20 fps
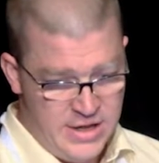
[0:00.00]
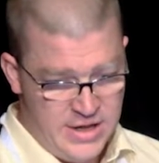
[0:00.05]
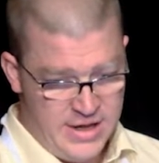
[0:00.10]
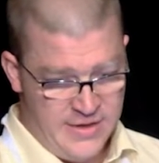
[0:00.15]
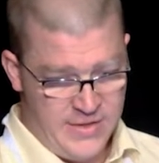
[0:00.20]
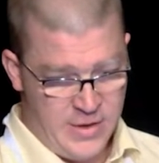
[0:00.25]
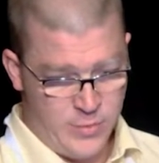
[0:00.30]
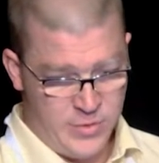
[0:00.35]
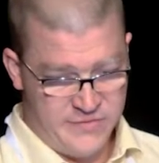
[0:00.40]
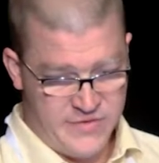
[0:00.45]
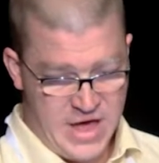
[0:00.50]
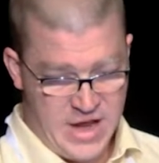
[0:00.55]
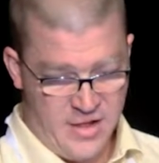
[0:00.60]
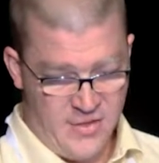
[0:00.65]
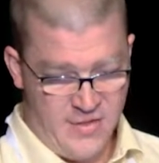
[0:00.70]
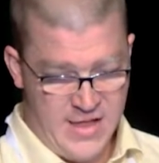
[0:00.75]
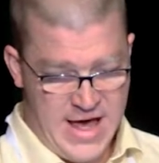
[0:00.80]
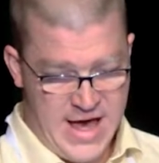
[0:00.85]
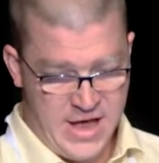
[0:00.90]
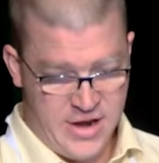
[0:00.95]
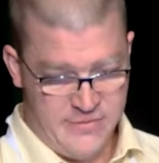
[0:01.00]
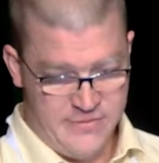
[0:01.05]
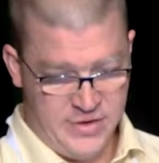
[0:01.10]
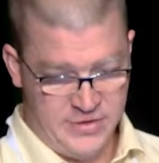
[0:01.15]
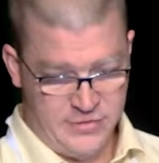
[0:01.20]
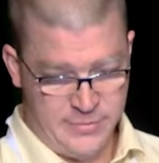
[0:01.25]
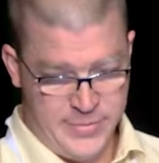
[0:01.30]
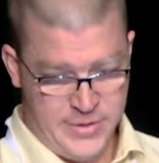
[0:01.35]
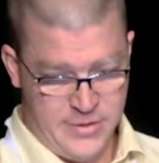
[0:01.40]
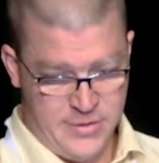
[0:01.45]
And then we've got a lot of
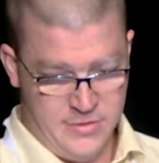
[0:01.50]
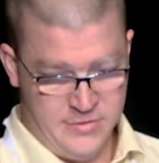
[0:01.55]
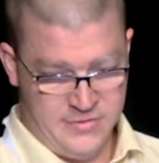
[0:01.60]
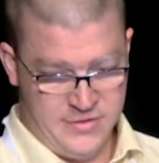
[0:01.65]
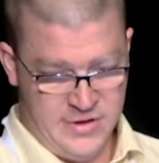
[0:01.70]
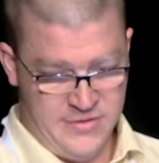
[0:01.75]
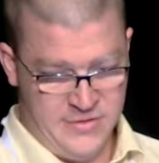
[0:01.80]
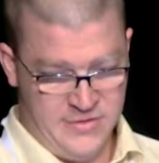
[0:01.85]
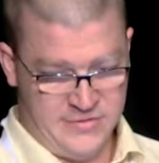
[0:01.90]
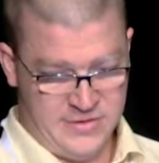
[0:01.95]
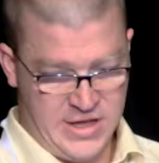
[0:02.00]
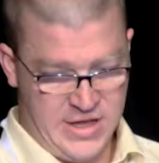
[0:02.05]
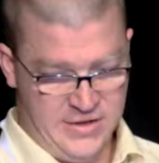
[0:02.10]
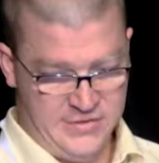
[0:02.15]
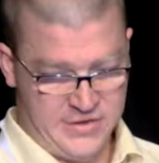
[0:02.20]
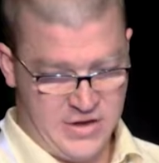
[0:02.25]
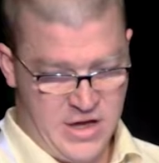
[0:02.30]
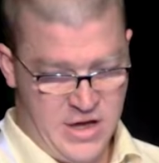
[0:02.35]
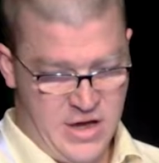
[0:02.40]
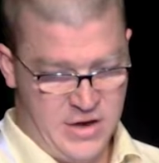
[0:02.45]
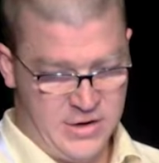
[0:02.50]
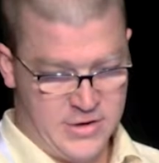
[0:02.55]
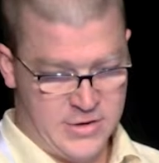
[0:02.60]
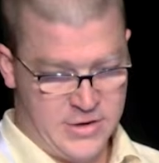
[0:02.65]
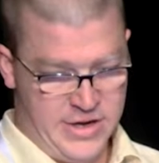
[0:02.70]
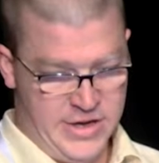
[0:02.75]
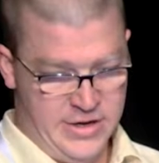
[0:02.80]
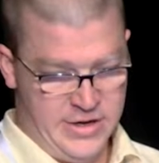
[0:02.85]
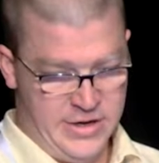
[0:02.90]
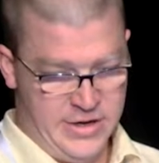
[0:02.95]
exposed, in this case,
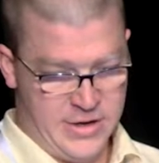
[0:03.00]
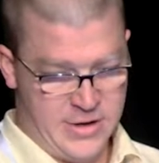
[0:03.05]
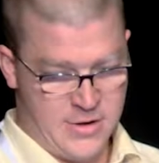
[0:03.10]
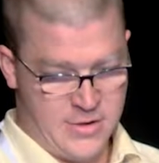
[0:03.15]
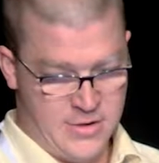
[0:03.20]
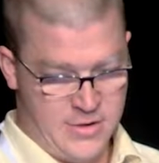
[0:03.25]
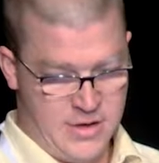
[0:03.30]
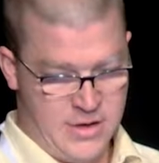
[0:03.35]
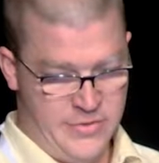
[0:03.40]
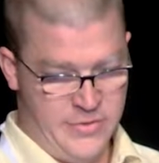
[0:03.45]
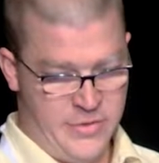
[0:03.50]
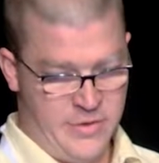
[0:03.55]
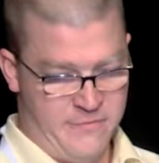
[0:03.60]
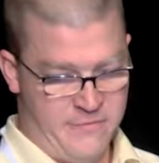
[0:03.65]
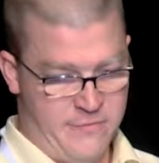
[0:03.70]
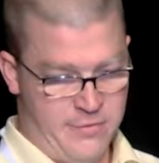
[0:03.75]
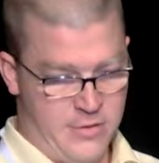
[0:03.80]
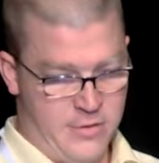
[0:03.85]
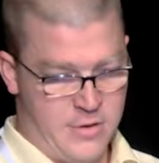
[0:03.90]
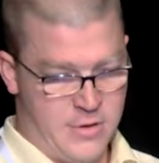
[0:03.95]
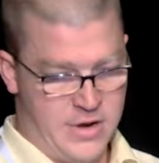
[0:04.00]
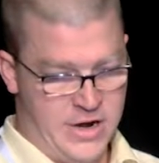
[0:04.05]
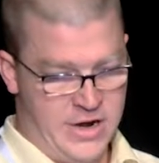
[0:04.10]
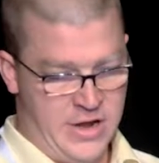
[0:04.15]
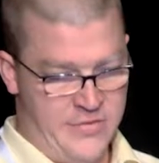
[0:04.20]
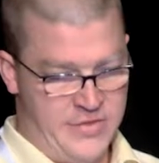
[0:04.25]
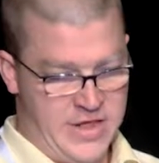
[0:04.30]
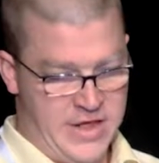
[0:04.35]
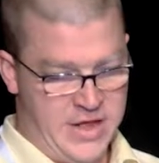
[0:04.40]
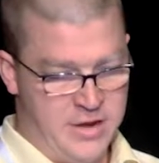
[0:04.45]
concrete here on the floor and
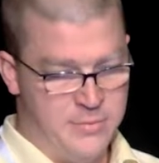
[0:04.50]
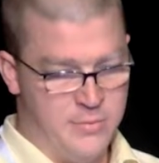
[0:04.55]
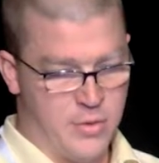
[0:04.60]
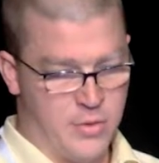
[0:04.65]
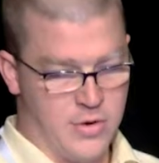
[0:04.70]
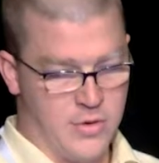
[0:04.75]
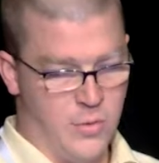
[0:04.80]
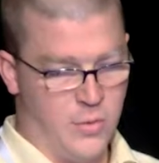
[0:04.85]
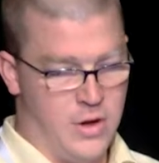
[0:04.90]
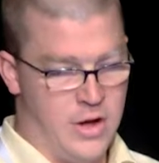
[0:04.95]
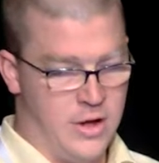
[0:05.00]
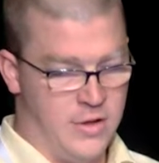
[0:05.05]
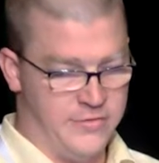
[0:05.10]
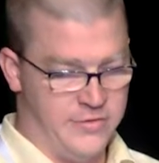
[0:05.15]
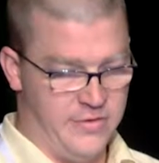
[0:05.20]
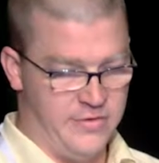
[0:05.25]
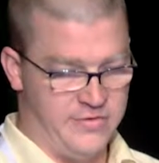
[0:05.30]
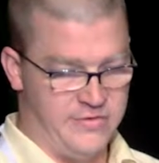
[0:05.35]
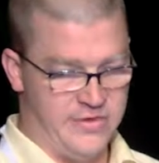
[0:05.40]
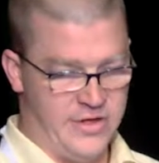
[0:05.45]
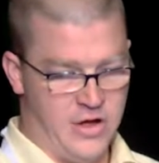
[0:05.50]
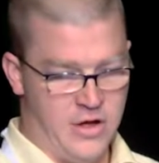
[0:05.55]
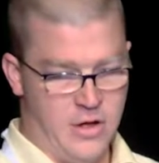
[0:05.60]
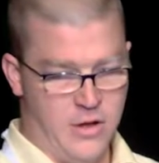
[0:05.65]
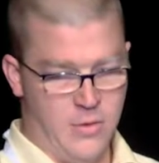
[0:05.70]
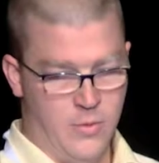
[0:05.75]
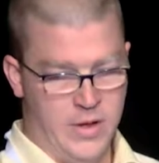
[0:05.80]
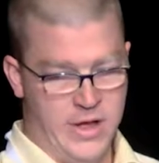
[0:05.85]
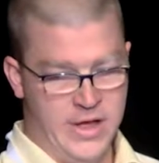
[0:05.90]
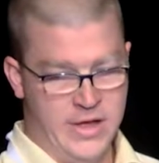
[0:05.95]
on the inboard wall. So this is the
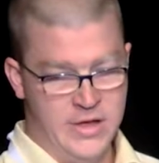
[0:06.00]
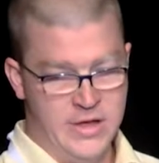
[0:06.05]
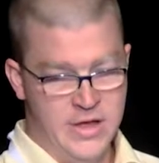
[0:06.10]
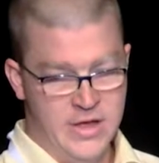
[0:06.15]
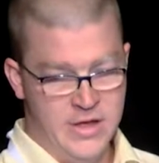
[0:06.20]
hallway.